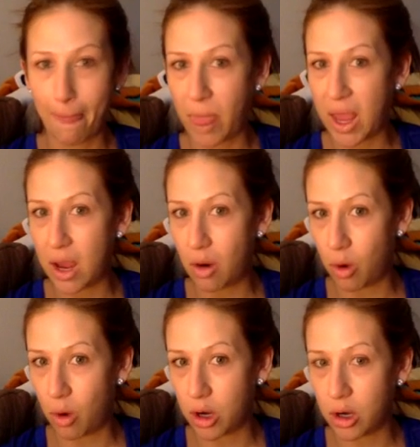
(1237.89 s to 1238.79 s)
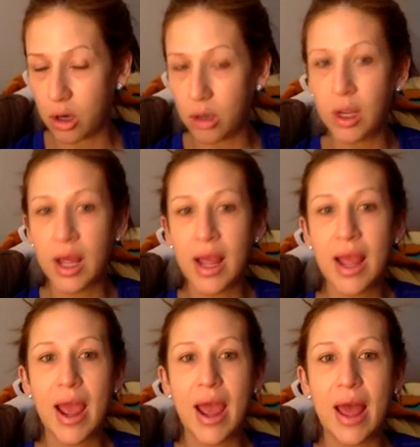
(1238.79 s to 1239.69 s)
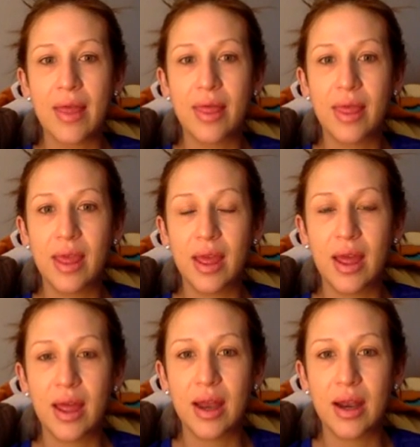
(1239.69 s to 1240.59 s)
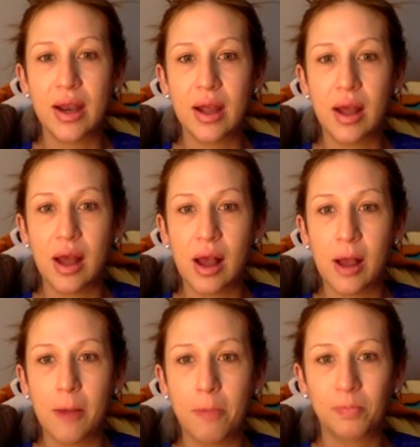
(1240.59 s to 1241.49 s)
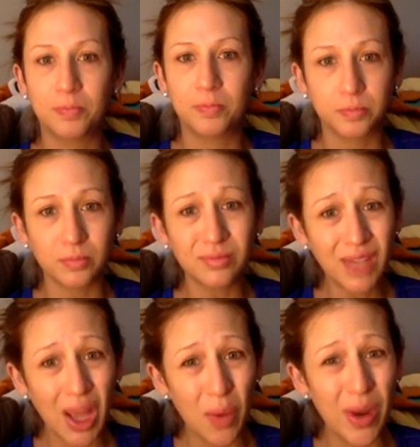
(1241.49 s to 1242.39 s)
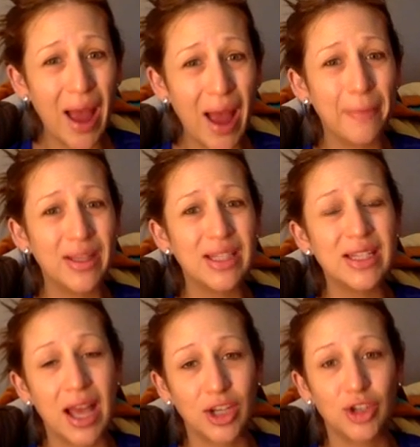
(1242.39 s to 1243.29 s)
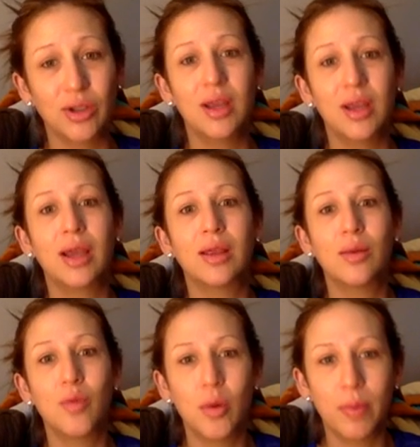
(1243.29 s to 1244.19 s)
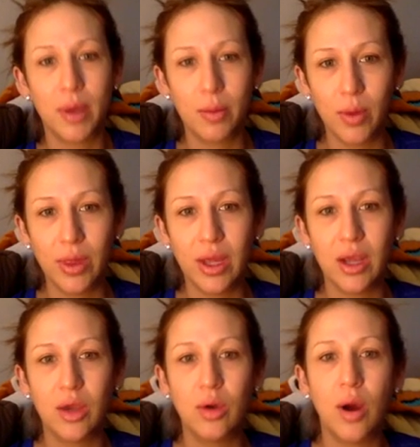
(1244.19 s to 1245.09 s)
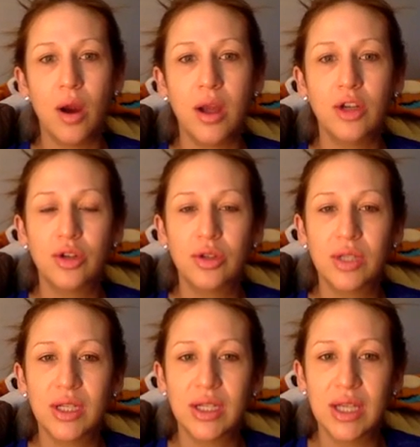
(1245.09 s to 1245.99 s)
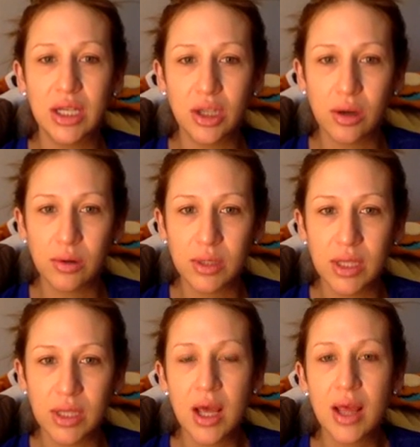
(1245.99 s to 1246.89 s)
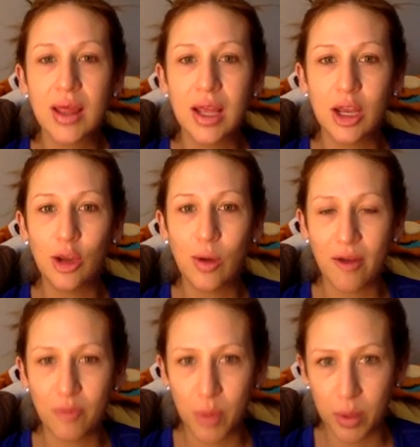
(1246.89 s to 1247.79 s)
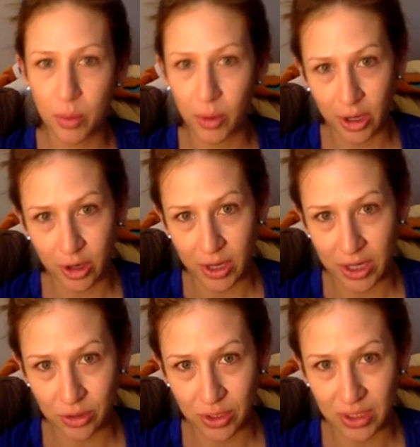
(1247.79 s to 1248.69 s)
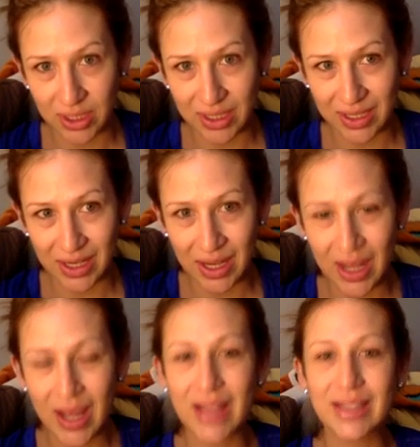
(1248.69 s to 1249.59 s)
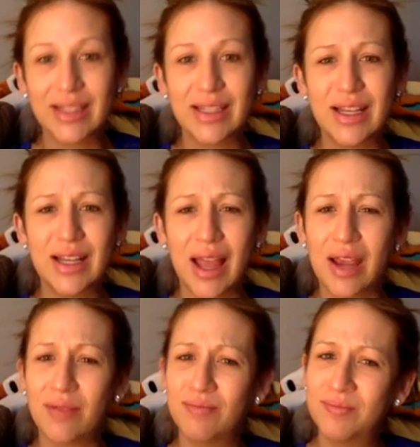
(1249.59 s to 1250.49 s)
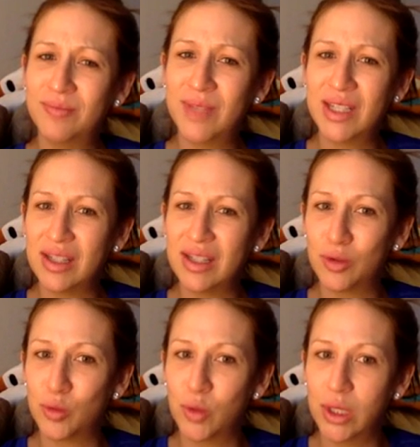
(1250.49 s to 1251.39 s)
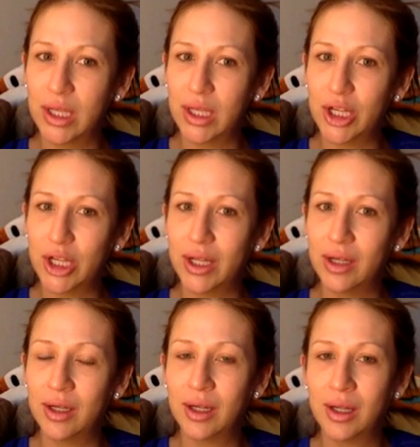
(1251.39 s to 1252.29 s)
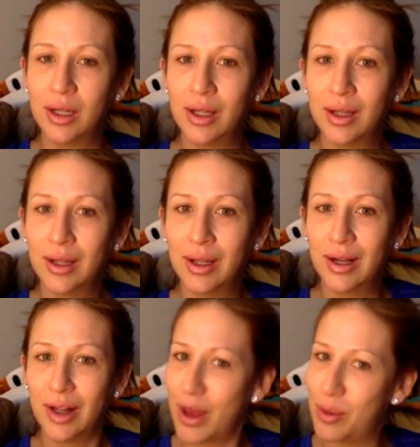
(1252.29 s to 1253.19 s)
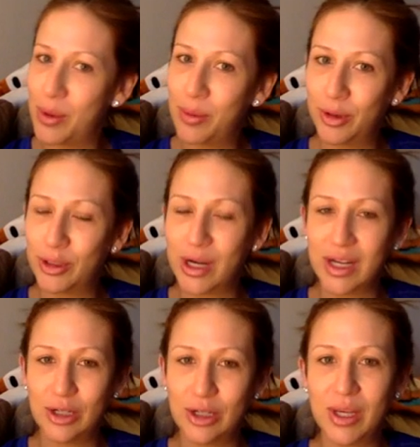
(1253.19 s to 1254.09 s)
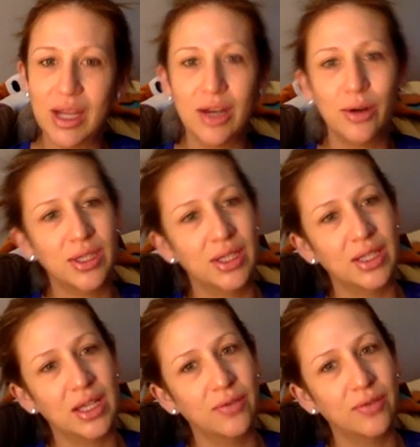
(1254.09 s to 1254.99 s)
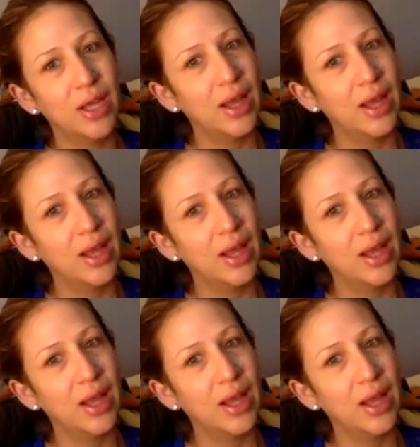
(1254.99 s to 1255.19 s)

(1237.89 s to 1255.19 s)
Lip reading: They order, and then what happens naturally, like the more people that you are introducing to ketones, then you have people that are interested and see like, this stuff's really good. And a lot of people are trying to do keto unsuccessfully.